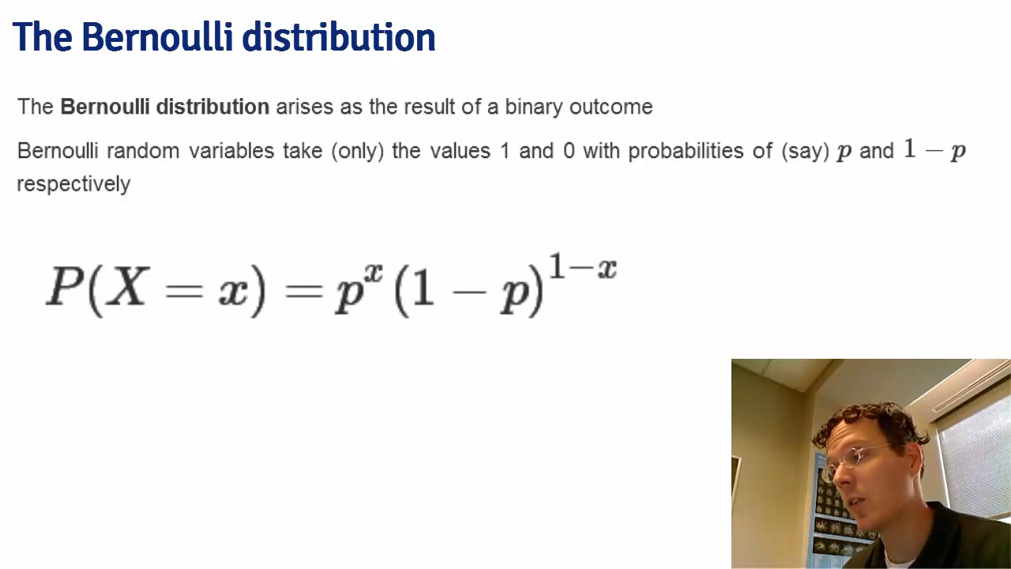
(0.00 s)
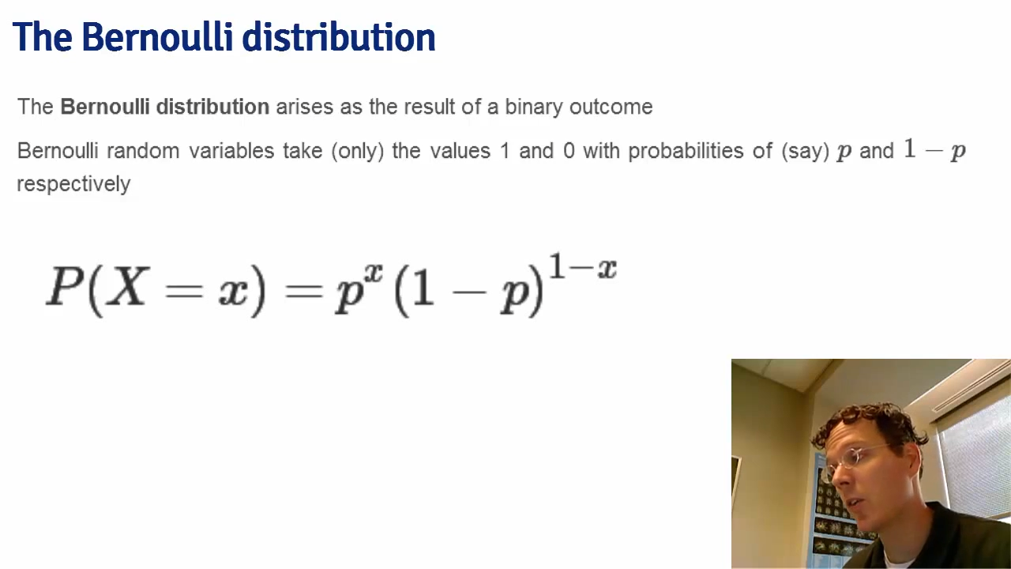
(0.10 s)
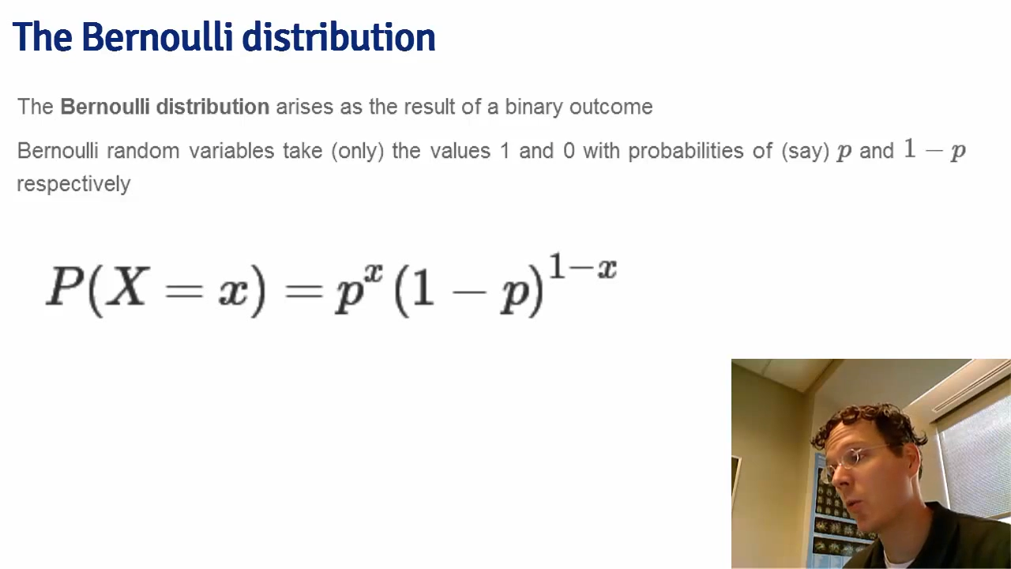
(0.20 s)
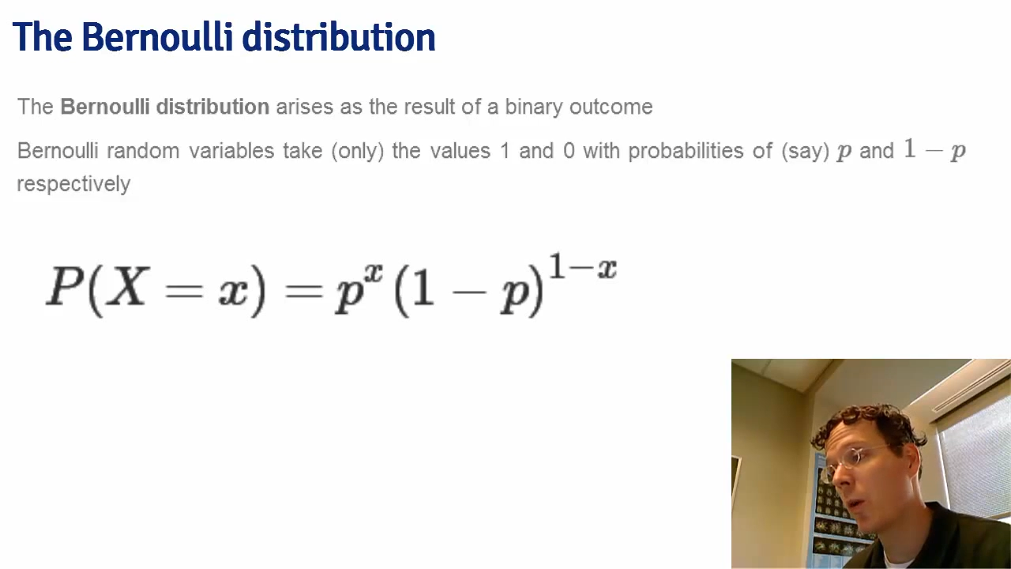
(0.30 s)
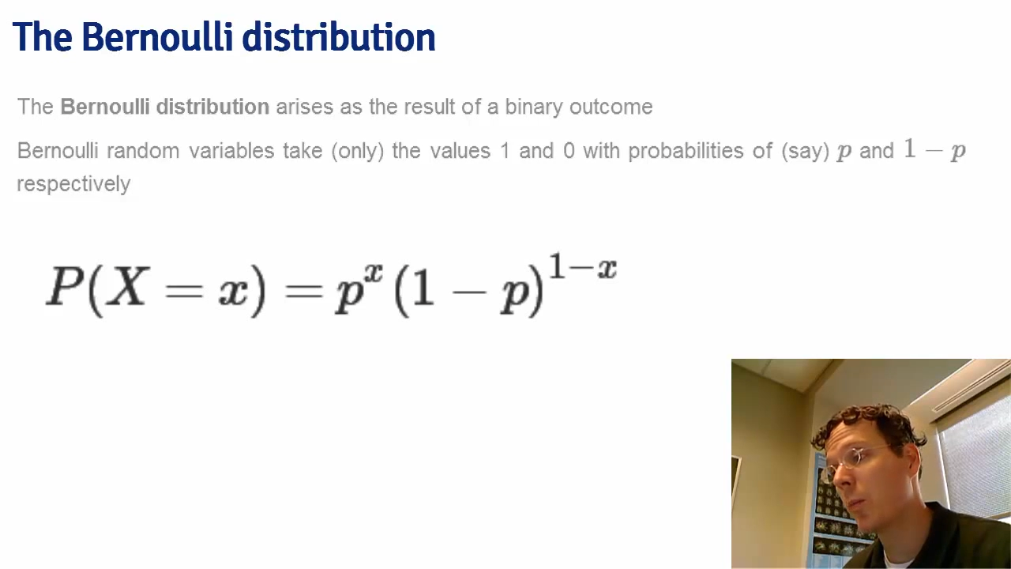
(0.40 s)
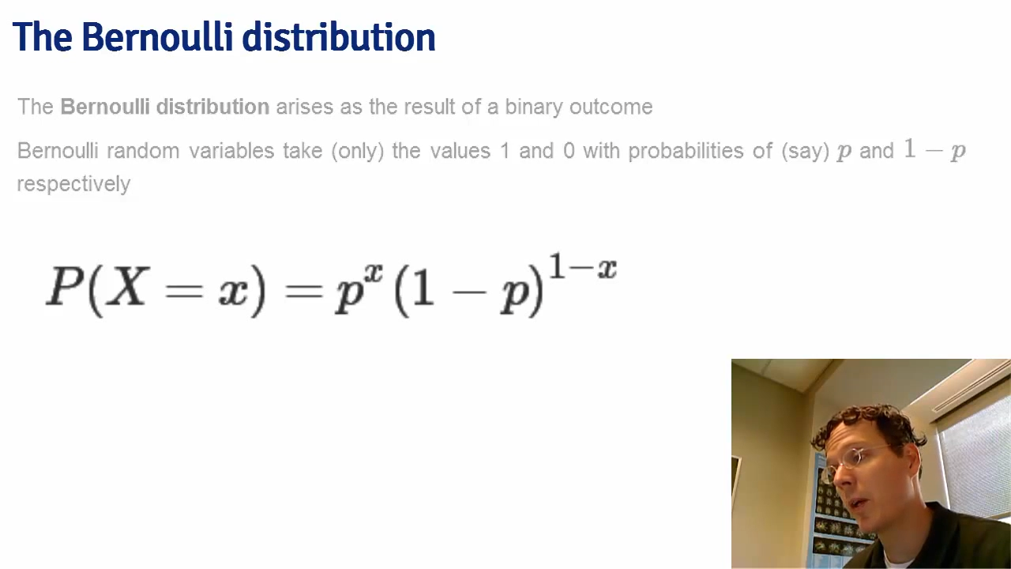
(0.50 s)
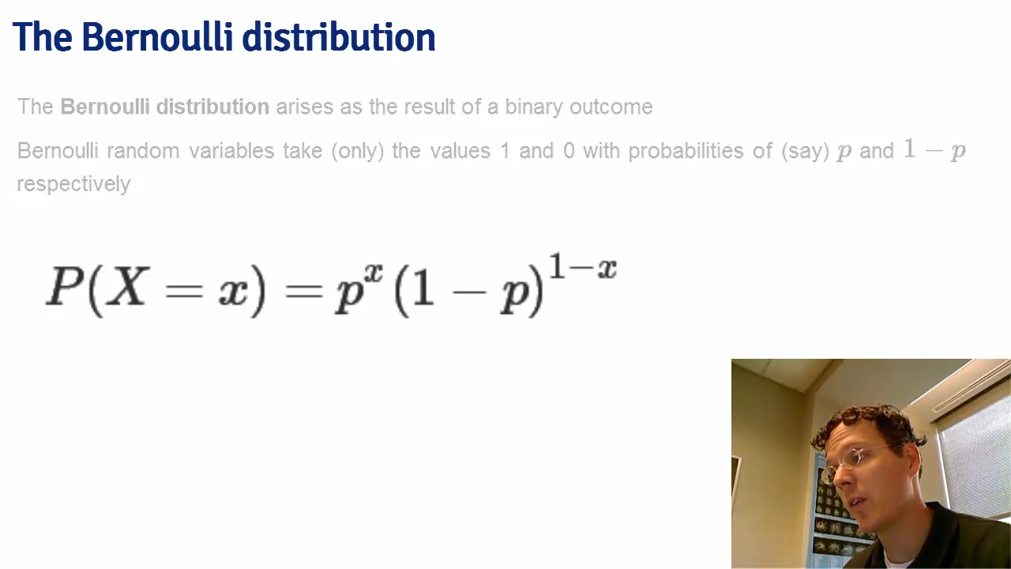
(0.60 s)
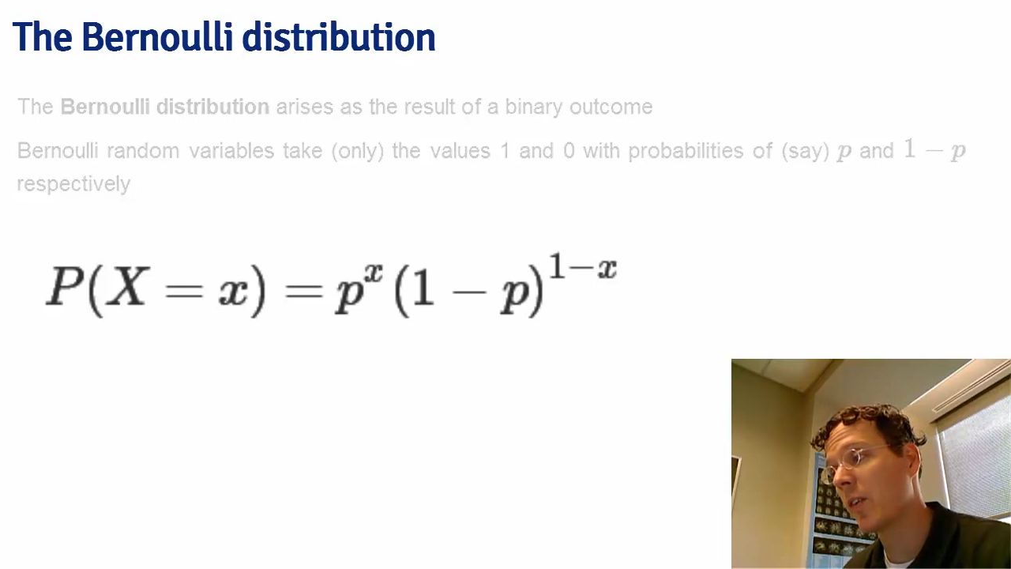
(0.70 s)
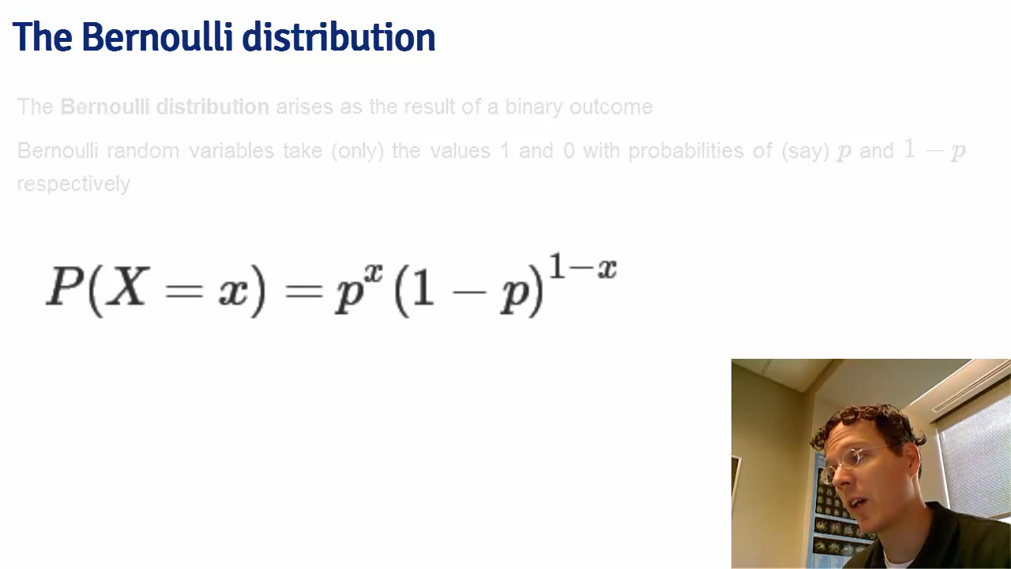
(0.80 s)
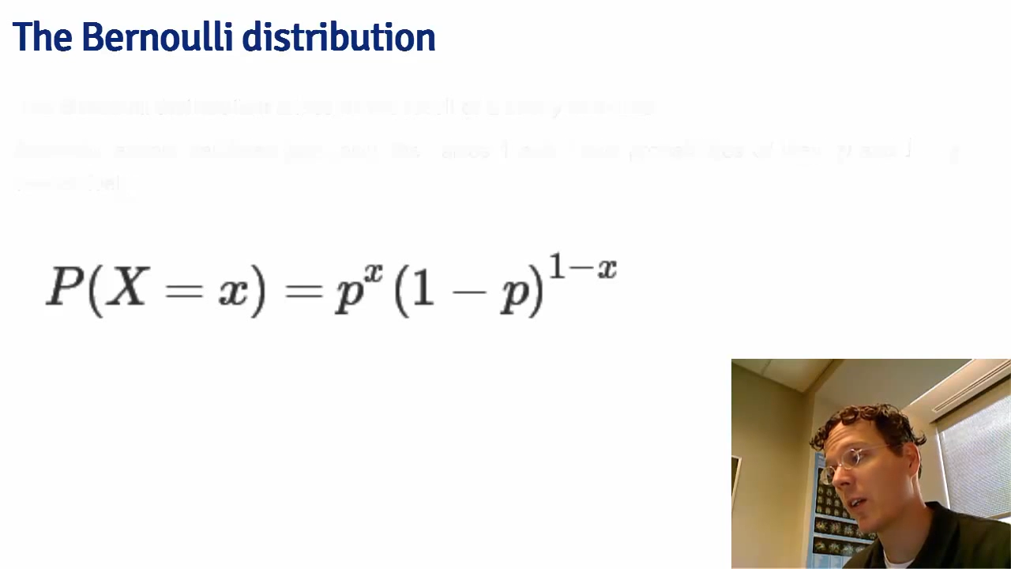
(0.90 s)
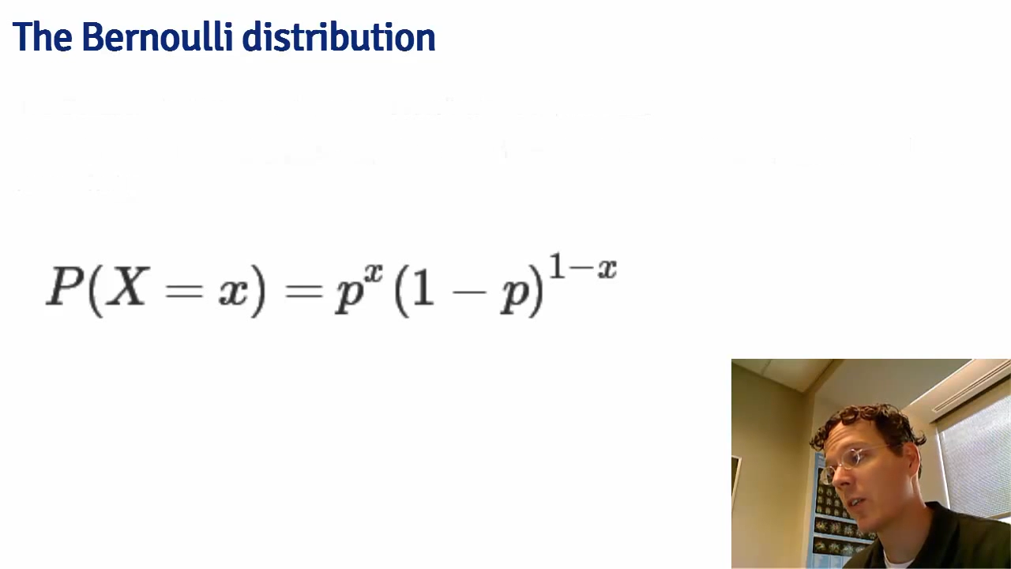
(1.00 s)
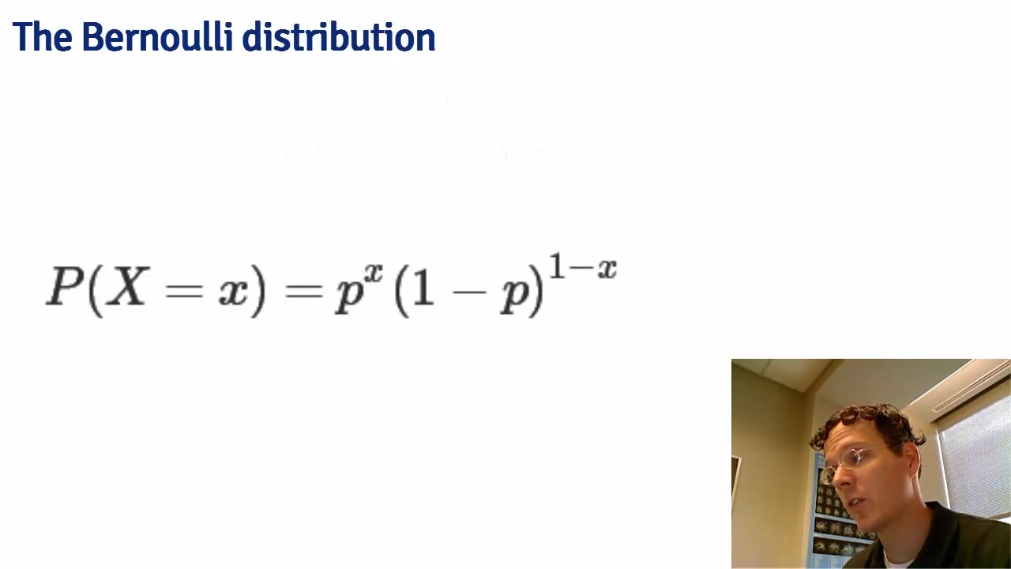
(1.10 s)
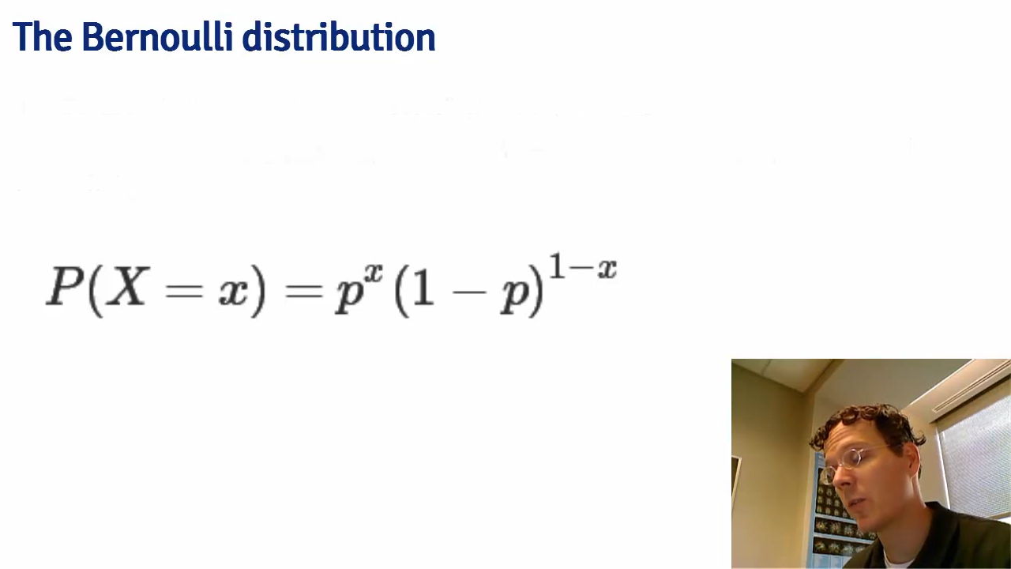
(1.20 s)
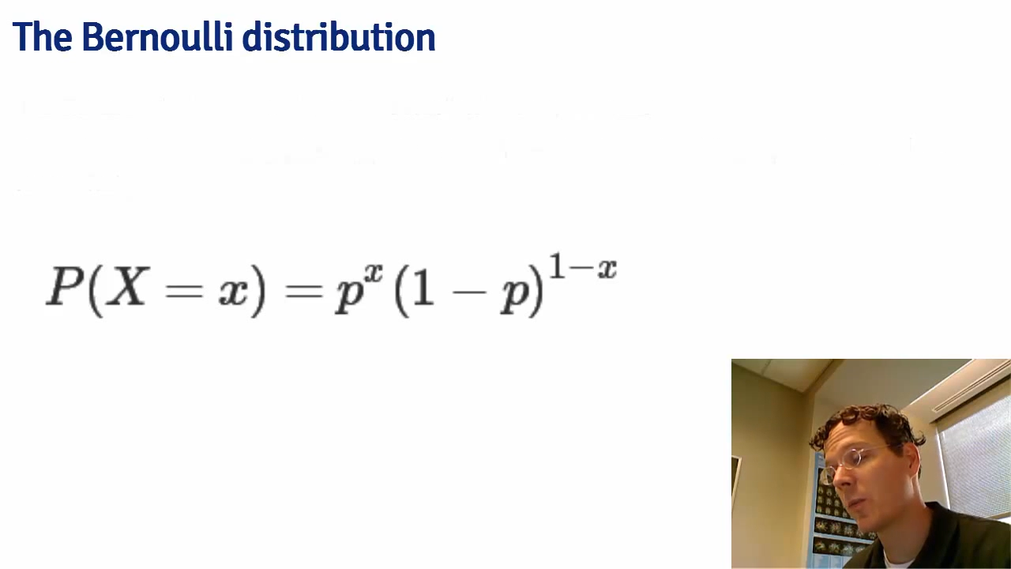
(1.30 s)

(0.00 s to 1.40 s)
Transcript: to the 1 minus x.